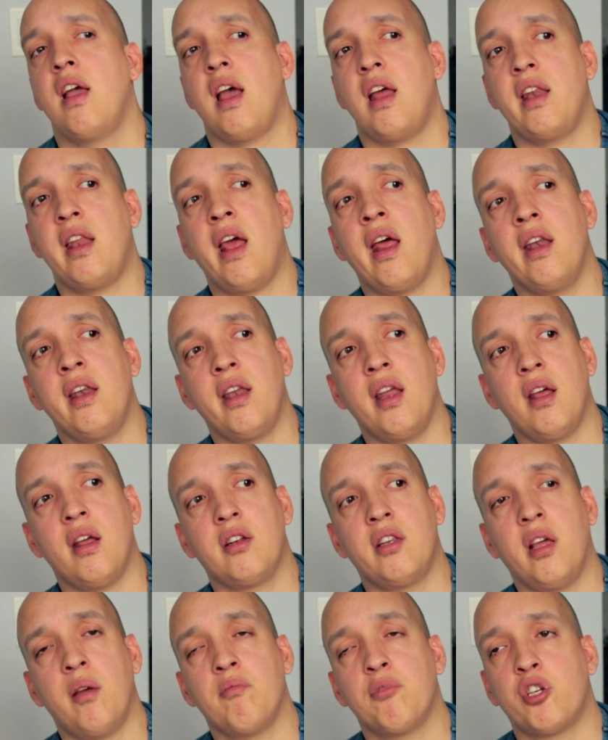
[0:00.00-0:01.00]
and then
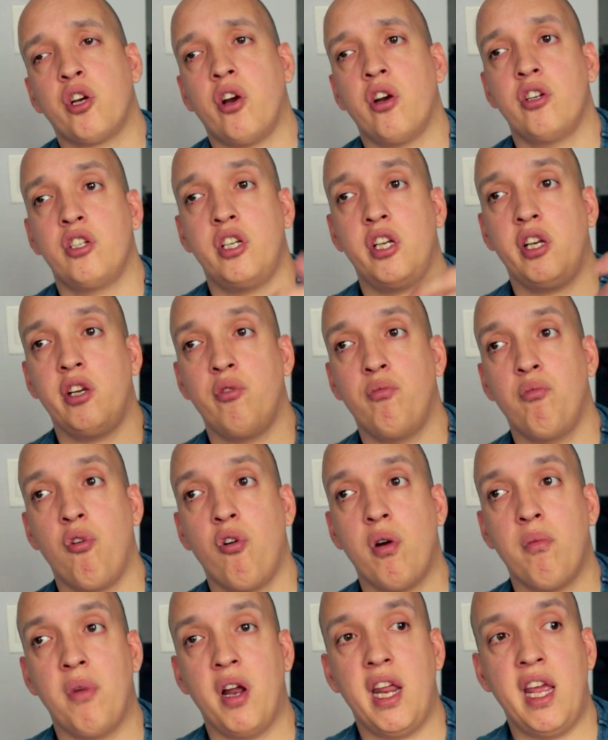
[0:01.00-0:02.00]
them charging you
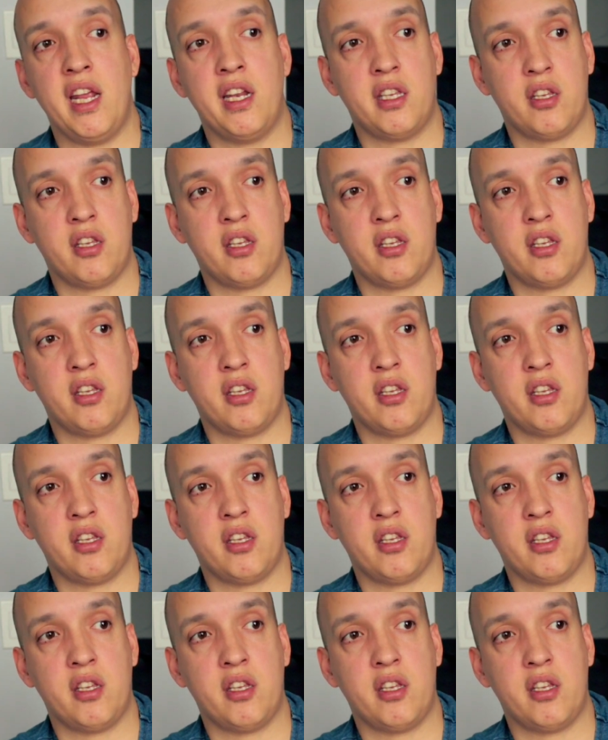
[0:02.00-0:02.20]
more money